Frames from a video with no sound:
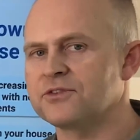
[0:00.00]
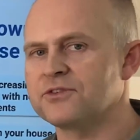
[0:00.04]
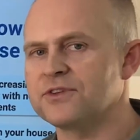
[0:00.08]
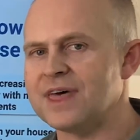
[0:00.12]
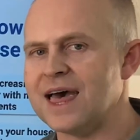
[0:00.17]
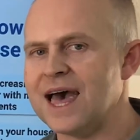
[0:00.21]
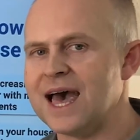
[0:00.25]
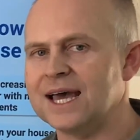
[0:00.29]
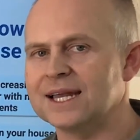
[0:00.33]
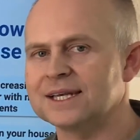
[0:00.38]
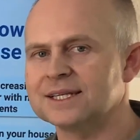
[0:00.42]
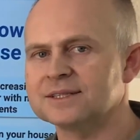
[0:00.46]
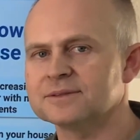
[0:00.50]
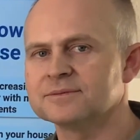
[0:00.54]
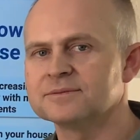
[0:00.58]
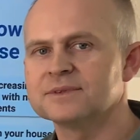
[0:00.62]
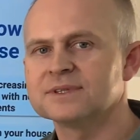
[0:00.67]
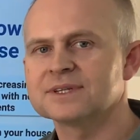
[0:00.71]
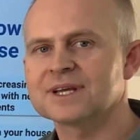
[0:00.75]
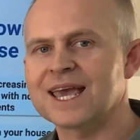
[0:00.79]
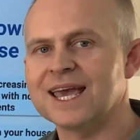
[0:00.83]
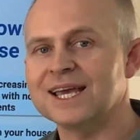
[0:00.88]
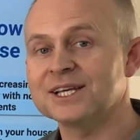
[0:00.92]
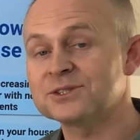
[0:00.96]
for that.
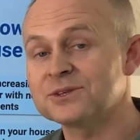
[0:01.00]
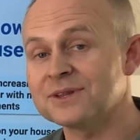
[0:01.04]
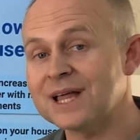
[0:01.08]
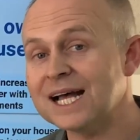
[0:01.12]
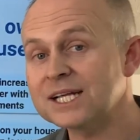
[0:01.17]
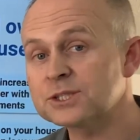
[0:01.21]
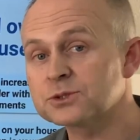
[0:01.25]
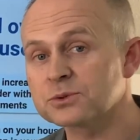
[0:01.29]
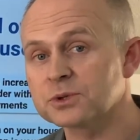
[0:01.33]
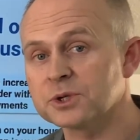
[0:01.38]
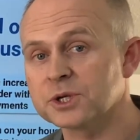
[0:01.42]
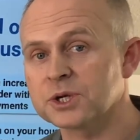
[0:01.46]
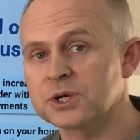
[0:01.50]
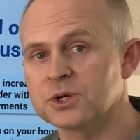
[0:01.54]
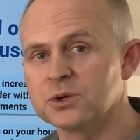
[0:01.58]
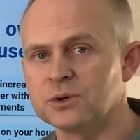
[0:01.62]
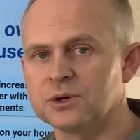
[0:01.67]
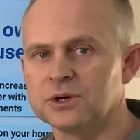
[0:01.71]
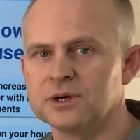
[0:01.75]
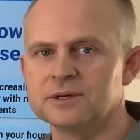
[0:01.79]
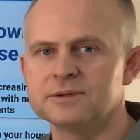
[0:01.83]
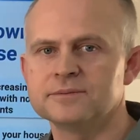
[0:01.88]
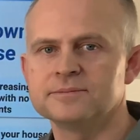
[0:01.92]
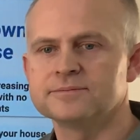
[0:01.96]
Okay, so that's really
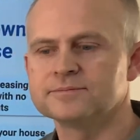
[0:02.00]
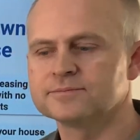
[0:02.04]
cool.